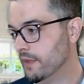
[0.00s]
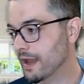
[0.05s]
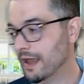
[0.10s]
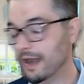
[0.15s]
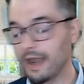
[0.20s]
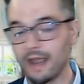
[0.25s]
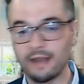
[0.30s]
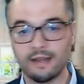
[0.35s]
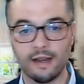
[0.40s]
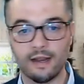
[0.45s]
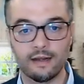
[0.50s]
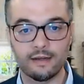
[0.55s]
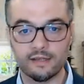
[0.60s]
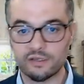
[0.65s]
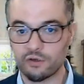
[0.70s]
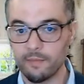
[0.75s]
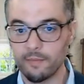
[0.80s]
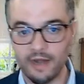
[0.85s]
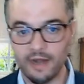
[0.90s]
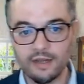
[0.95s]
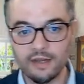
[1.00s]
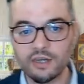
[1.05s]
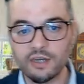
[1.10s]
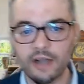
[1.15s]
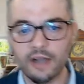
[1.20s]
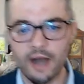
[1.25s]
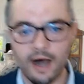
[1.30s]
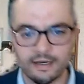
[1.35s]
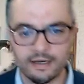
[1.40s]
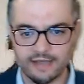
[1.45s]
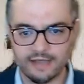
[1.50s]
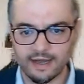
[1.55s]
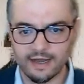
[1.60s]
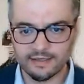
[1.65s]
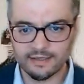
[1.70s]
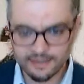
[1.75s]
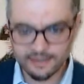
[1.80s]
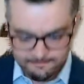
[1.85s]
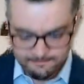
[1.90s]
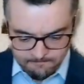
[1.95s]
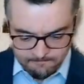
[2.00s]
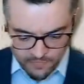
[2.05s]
anti-discrimination contexts,